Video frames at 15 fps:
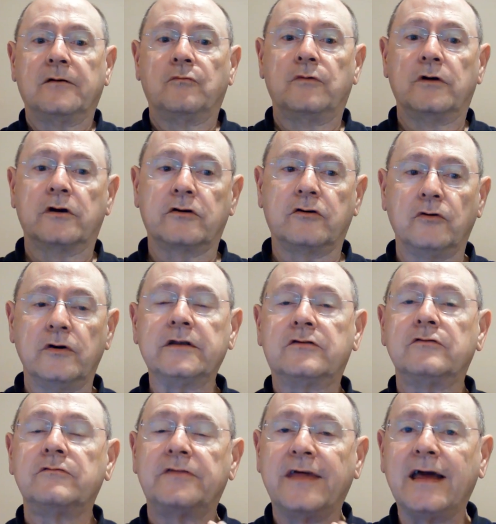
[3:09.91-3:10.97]
We're going
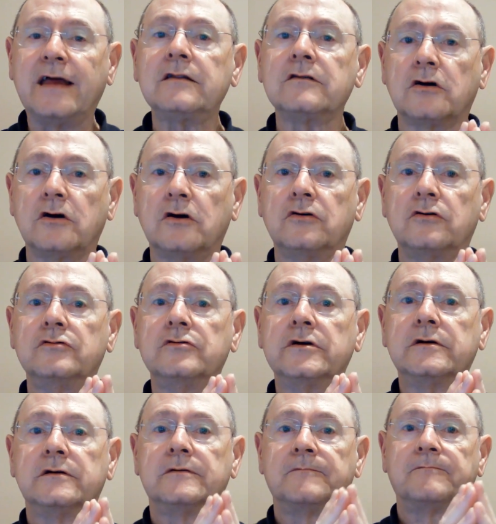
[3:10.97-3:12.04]
to then load
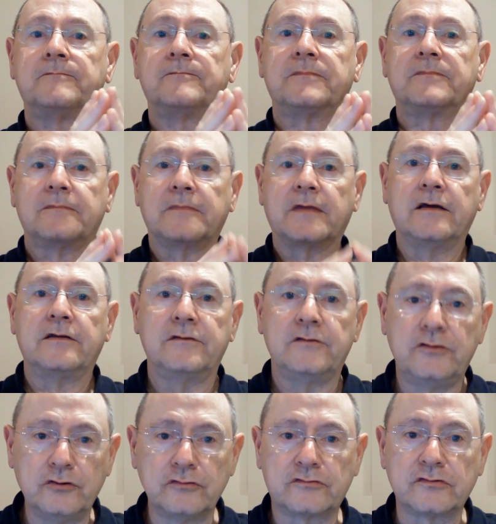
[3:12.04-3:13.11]

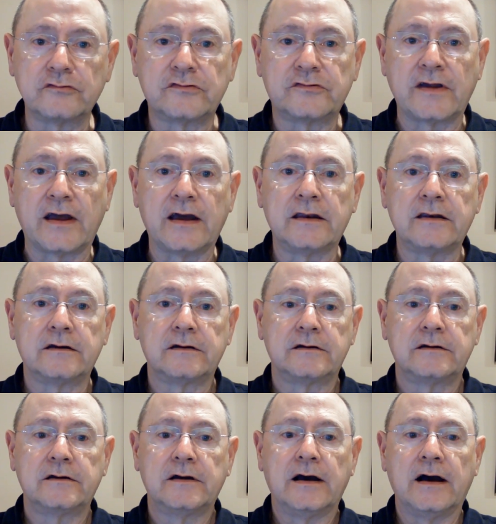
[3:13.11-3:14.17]
user set
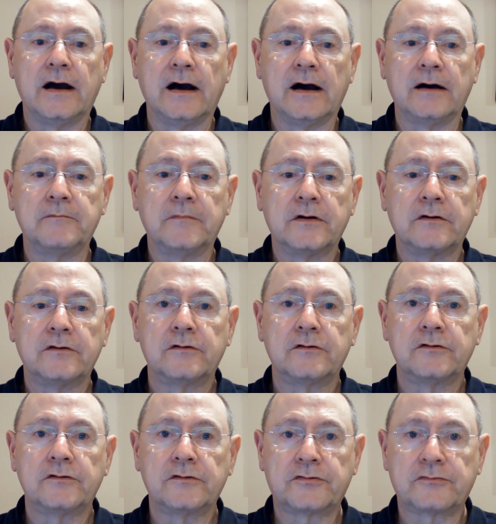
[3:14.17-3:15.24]

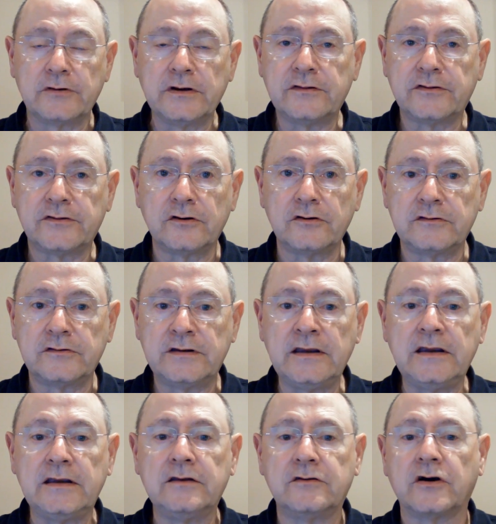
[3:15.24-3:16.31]

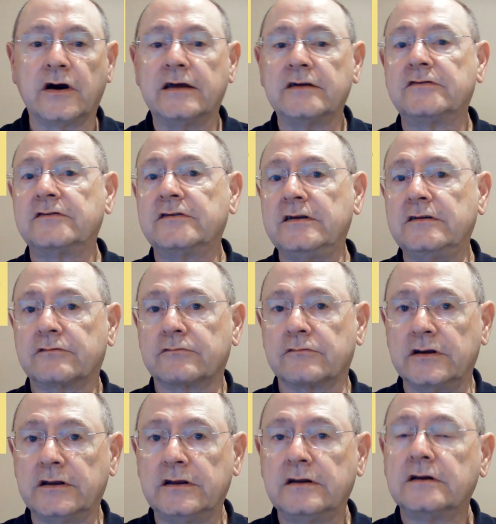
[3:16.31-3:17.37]

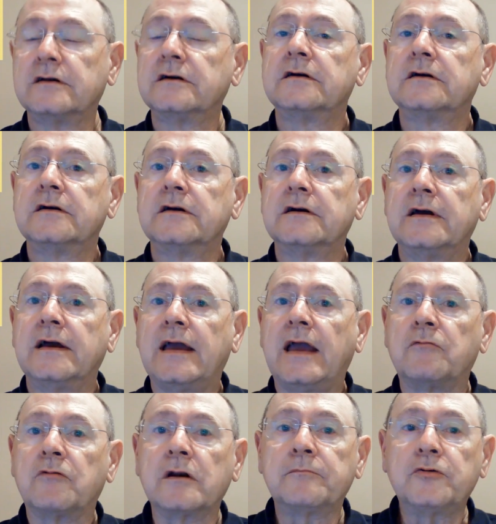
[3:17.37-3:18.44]
313.st3,
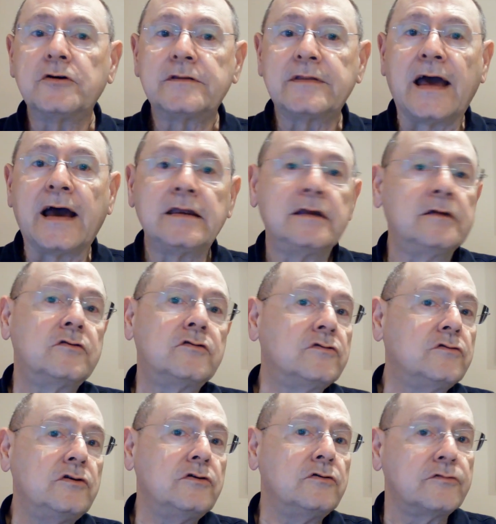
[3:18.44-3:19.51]
and we're going to put that into
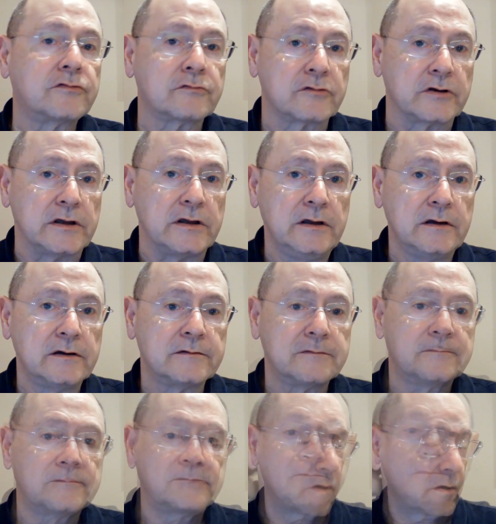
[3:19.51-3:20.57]
U3.
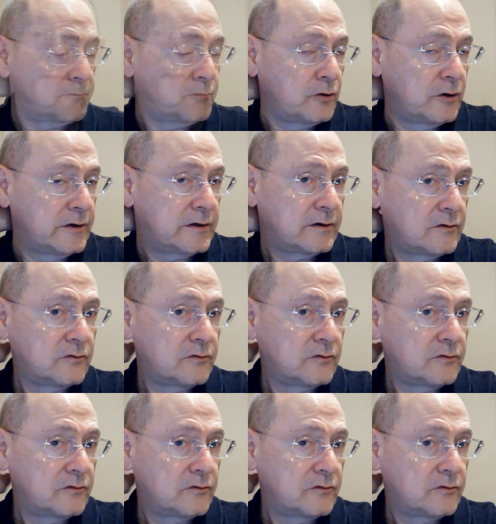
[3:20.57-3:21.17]
Then we're going to put